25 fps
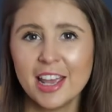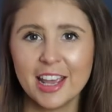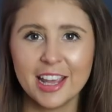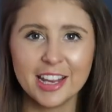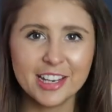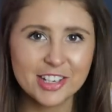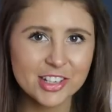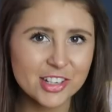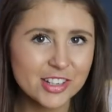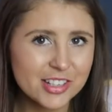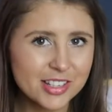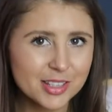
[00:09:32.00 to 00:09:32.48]

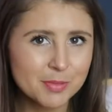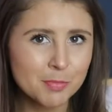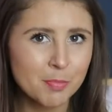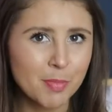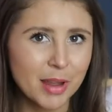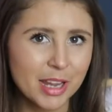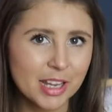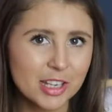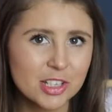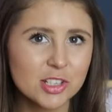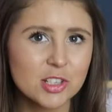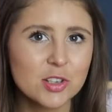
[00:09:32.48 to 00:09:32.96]
It just
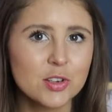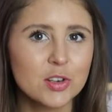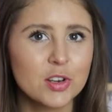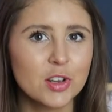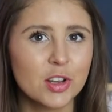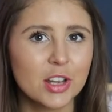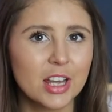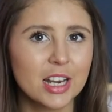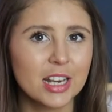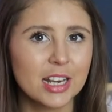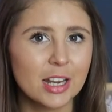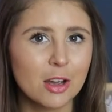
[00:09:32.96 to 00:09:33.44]
makes you
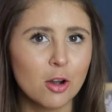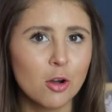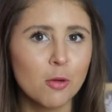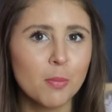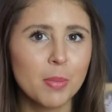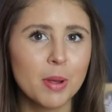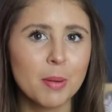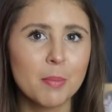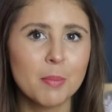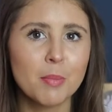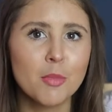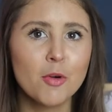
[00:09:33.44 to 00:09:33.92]
look a little
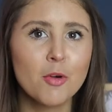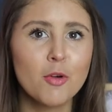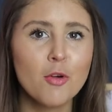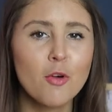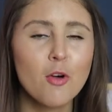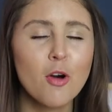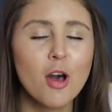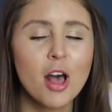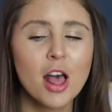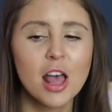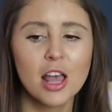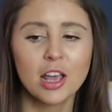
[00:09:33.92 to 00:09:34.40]
bit
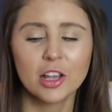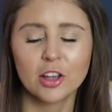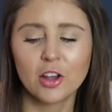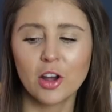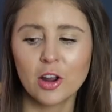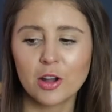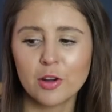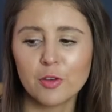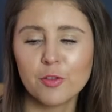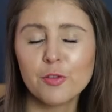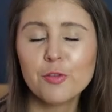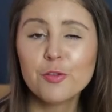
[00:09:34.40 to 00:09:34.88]
more
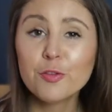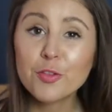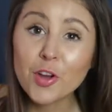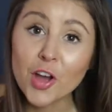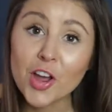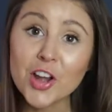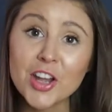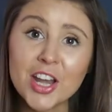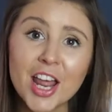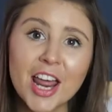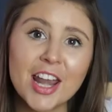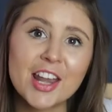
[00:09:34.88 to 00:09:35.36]
kind of
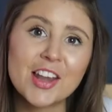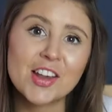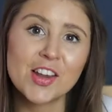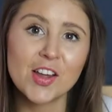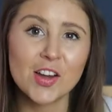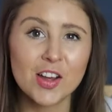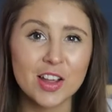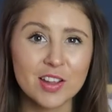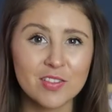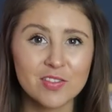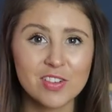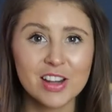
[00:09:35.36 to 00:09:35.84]
fun and
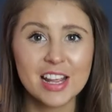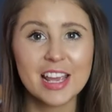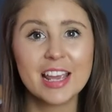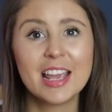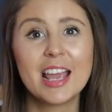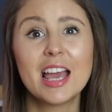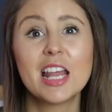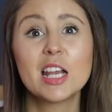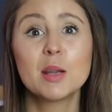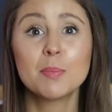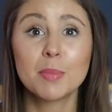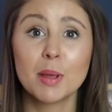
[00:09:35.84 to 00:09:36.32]

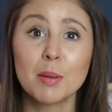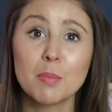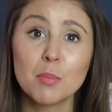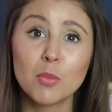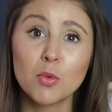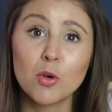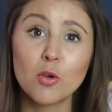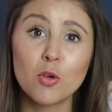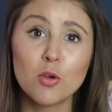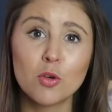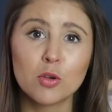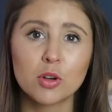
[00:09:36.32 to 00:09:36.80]
lively and a bit
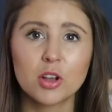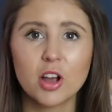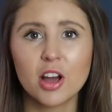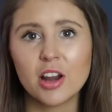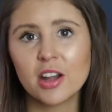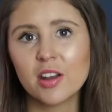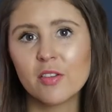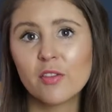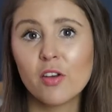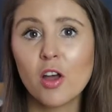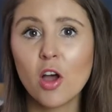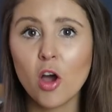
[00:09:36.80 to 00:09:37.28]
more
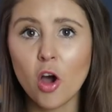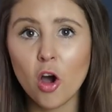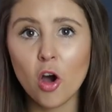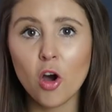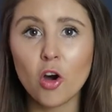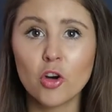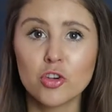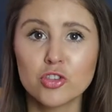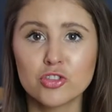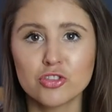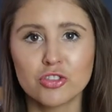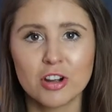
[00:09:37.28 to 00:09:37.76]
kind of
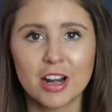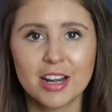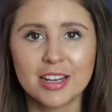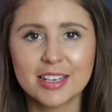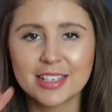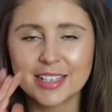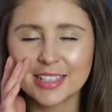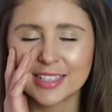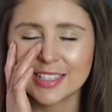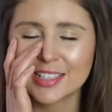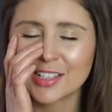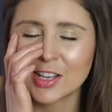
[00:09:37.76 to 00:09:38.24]
on
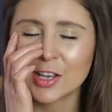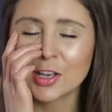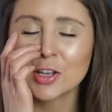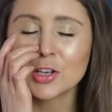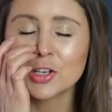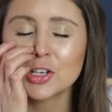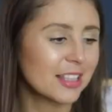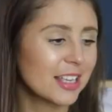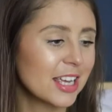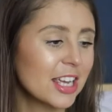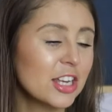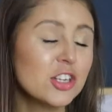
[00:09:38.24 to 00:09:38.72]
trend as
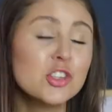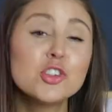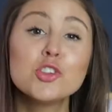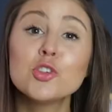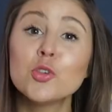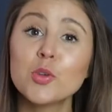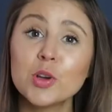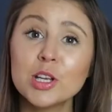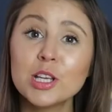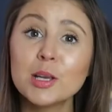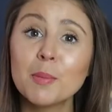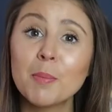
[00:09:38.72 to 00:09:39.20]
such.
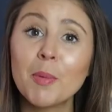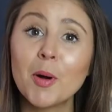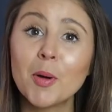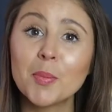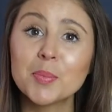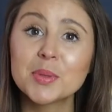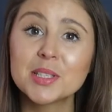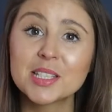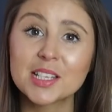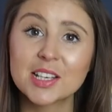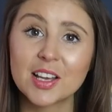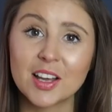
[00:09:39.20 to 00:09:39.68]
Enjoy your
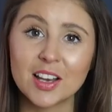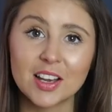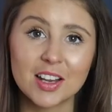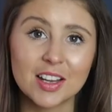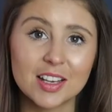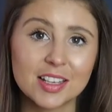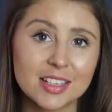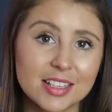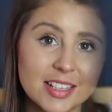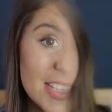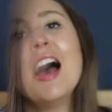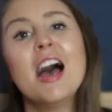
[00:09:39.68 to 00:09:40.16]

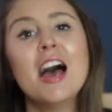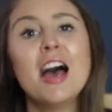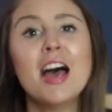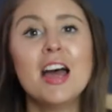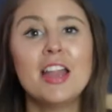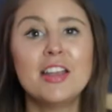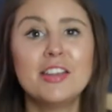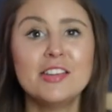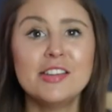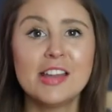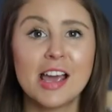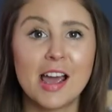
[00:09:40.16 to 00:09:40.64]
popsicle.
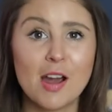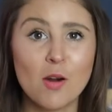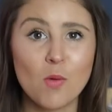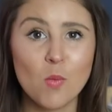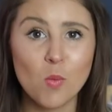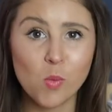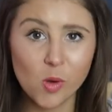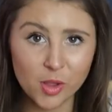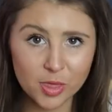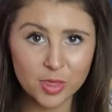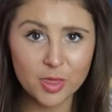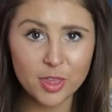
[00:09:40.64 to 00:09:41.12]
Now,
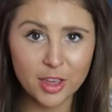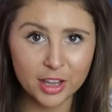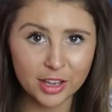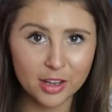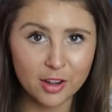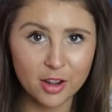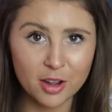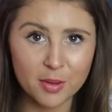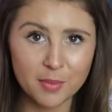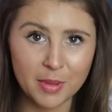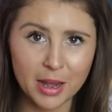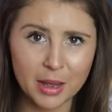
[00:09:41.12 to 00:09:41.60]
one thing
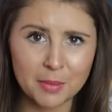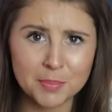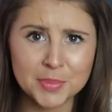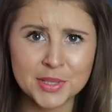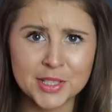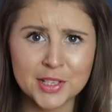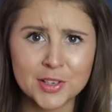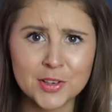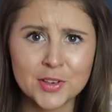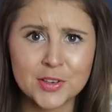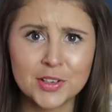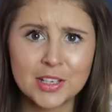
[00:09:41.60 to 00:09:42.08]
I'm
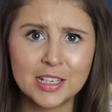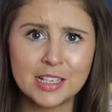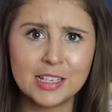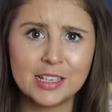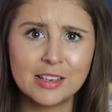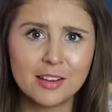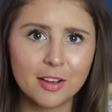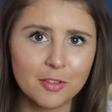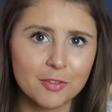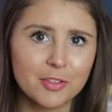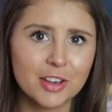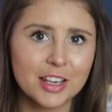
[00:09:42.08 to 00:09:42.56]
absolutely
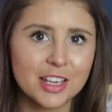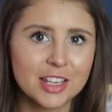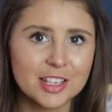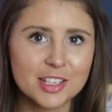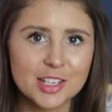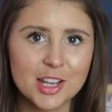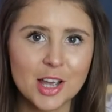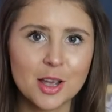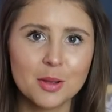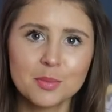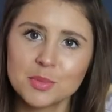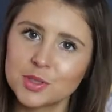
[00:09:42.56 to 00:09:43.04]
loving in
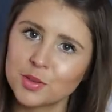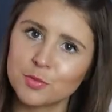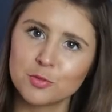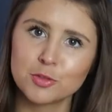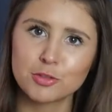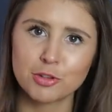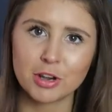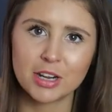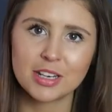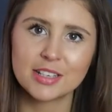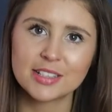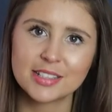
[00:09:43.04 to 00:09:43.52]
terms of
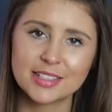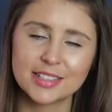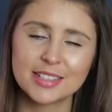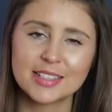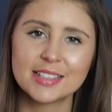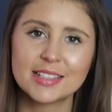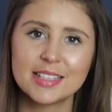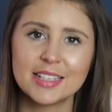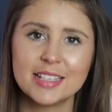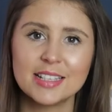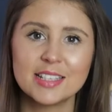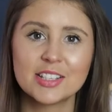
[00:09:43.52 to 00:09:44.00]
trends
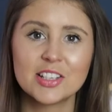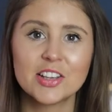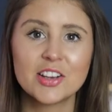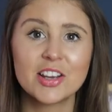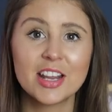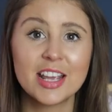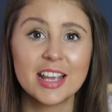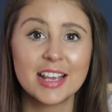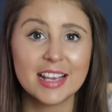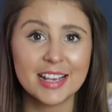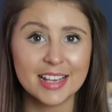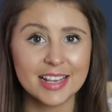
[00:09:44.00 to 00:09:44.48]
this
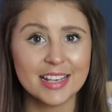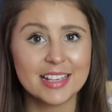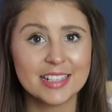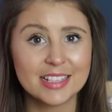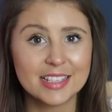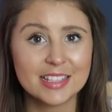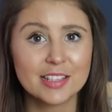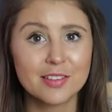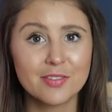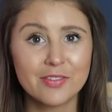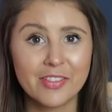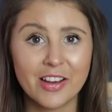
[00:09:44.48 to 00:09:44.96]
season
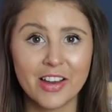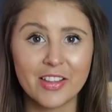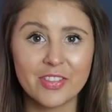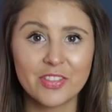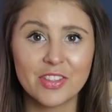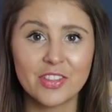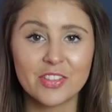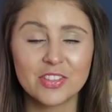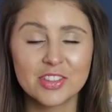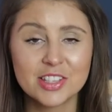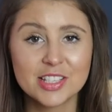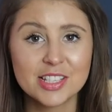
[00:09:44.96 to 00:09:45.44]
is the fact
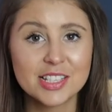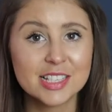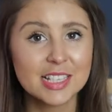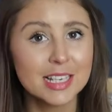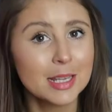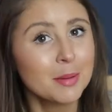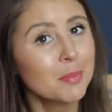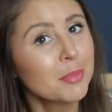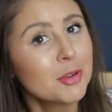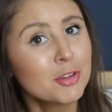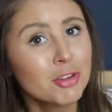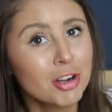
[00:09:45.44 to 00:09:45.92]
that the
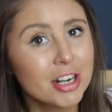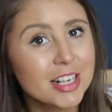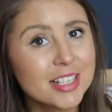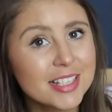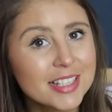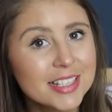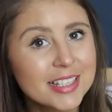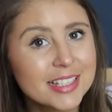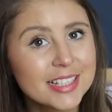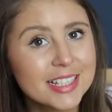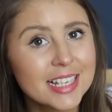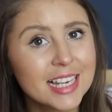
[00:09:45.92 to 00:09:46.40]
slip dress
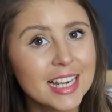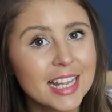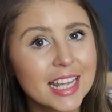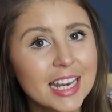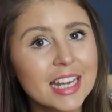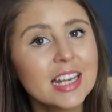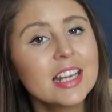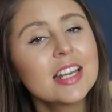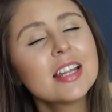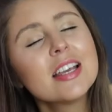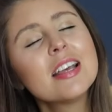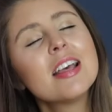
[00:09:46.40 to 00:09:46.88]
is still
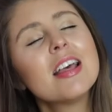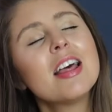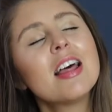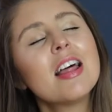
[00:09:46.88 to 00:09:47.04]
in